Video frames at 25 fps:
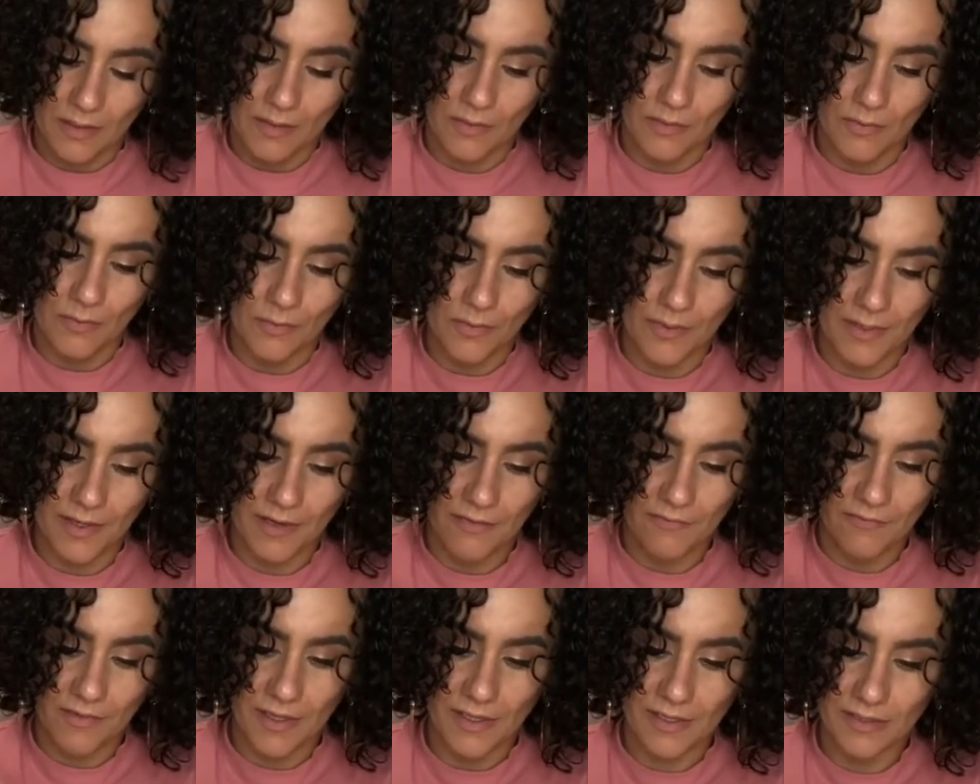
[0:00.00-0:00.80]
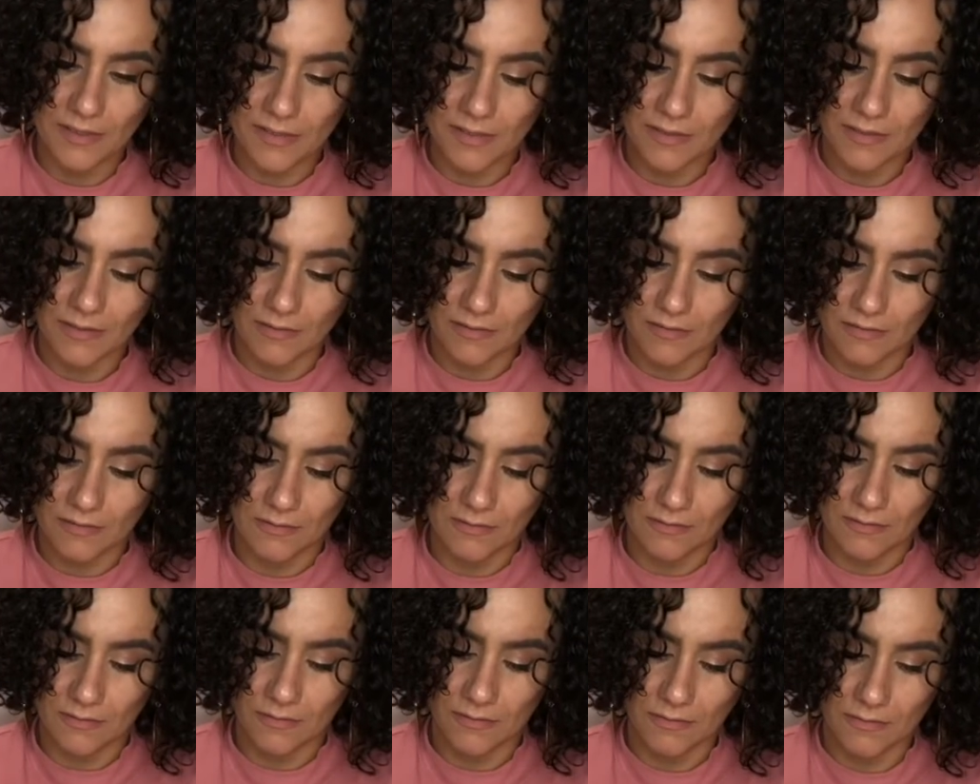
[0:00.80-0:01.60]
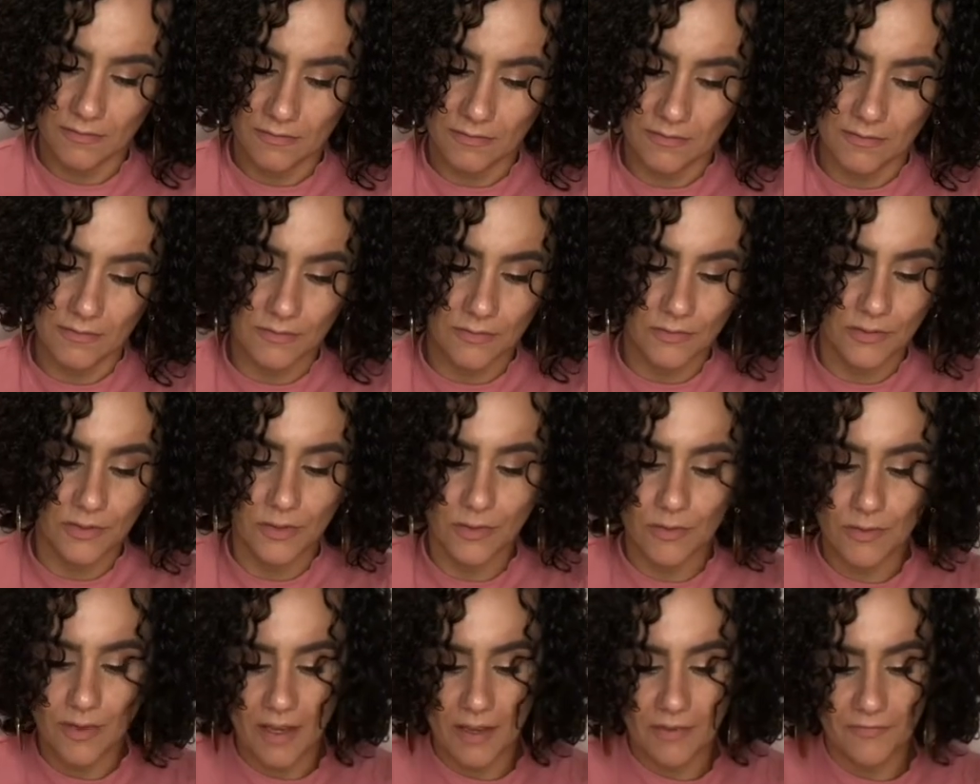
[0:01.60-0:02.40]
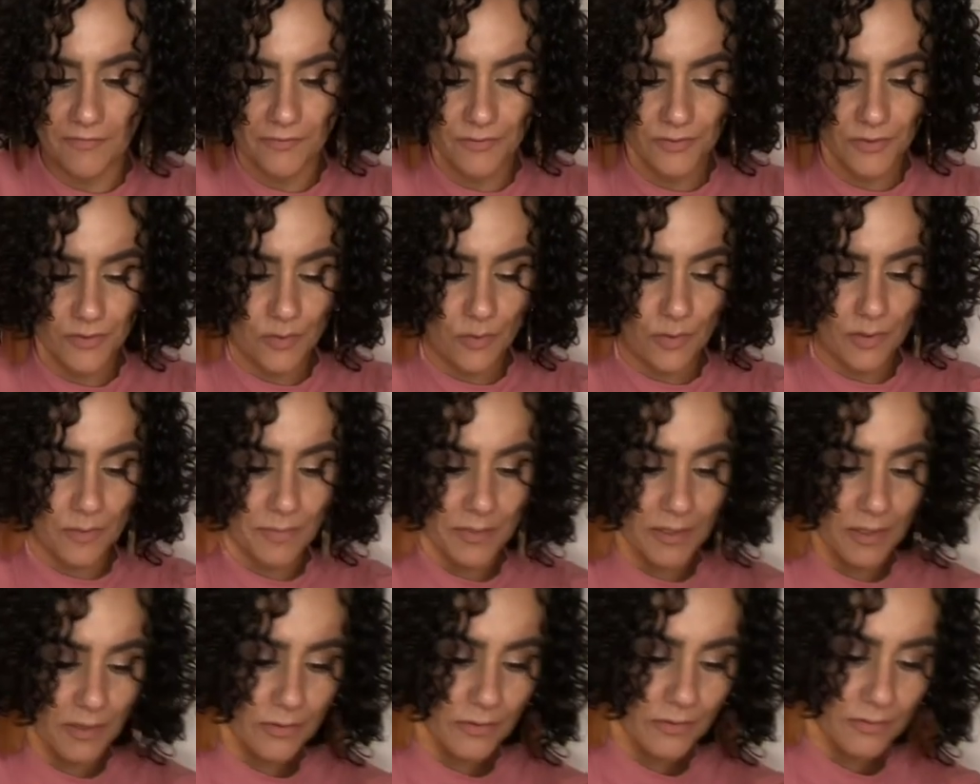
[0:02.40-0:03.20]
What advice do you have for Scorpio?